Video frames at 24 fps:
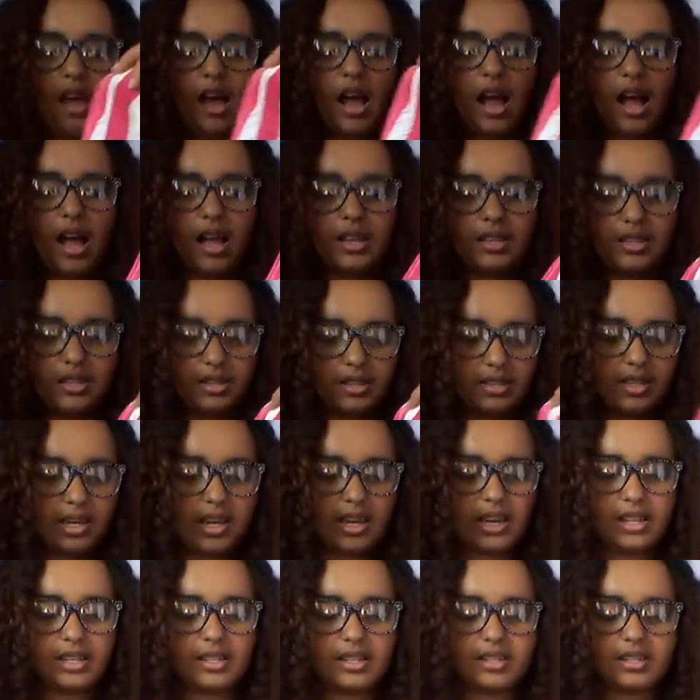and
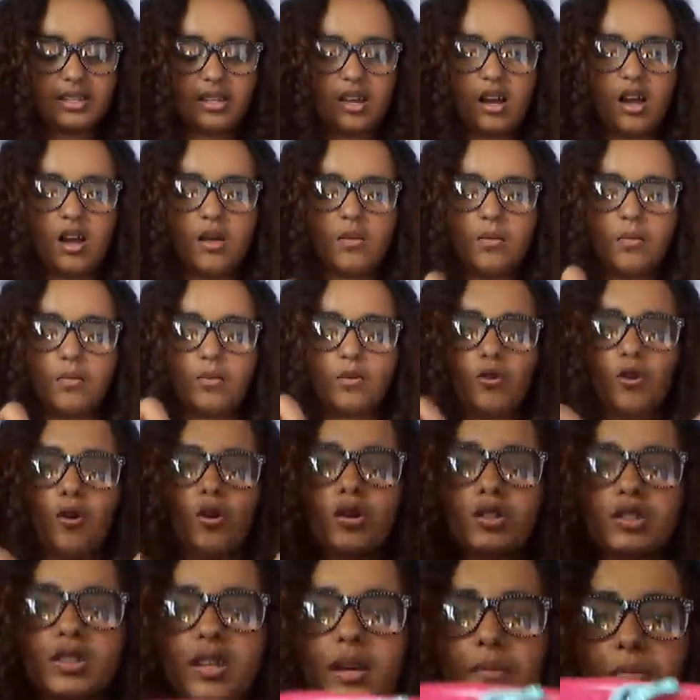it's
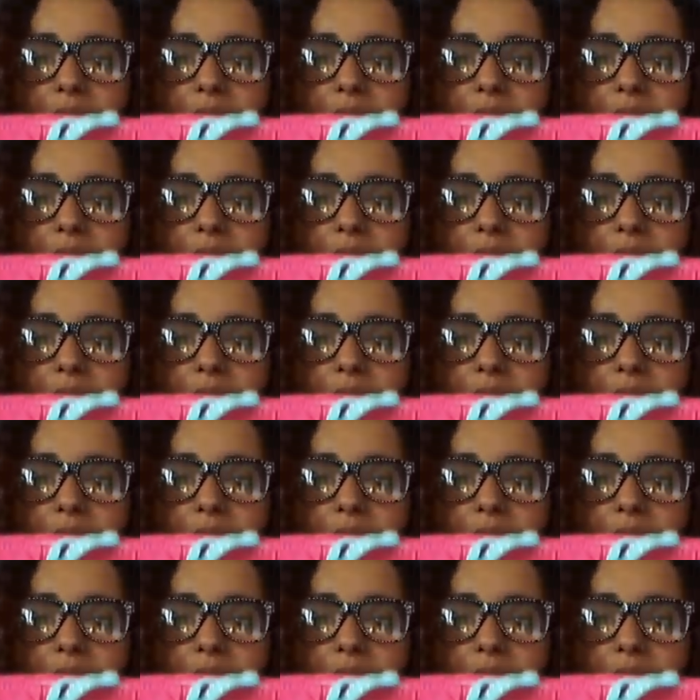got a